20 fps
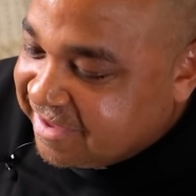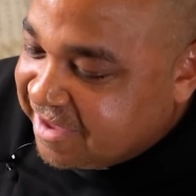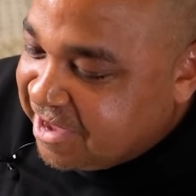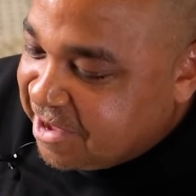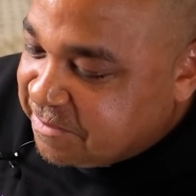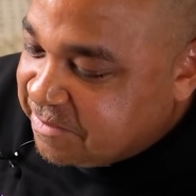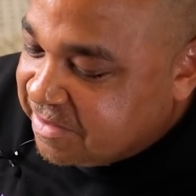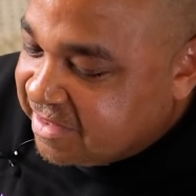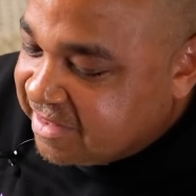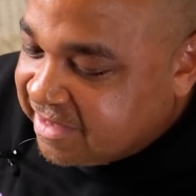
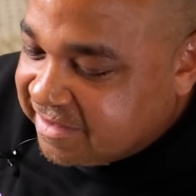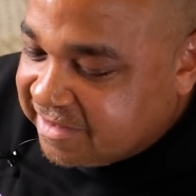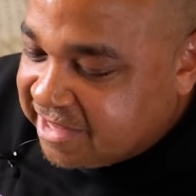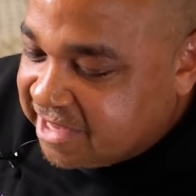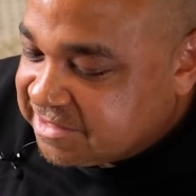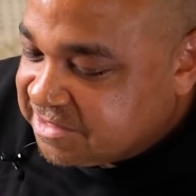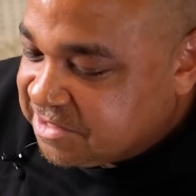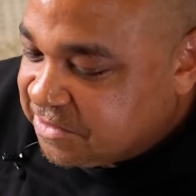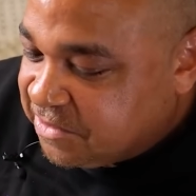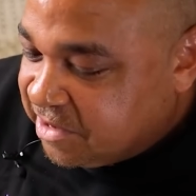I mean,
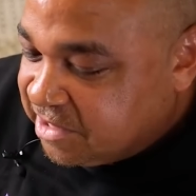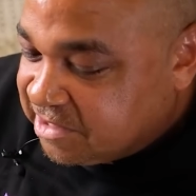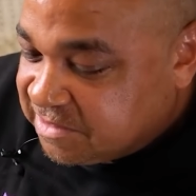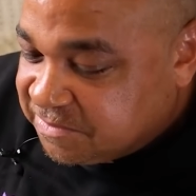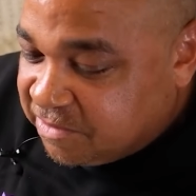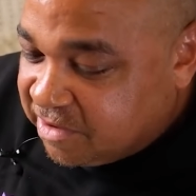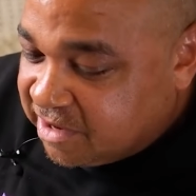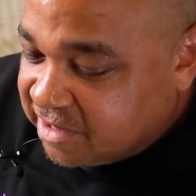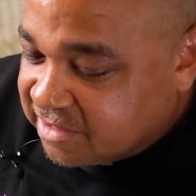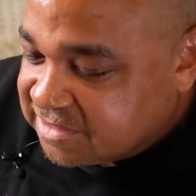that's the crazy
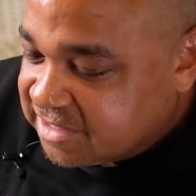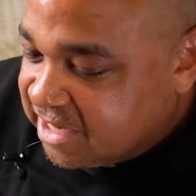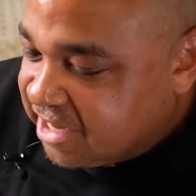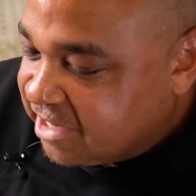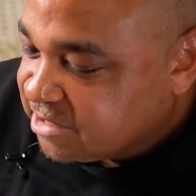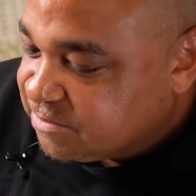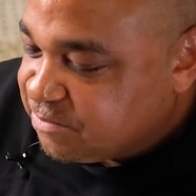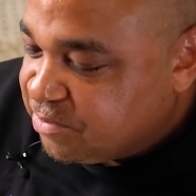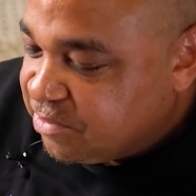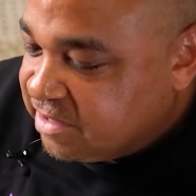part. It's like,
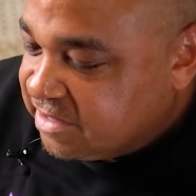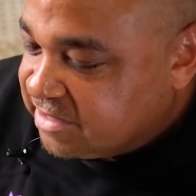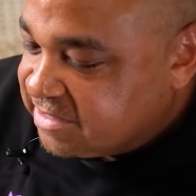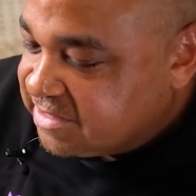it's pretty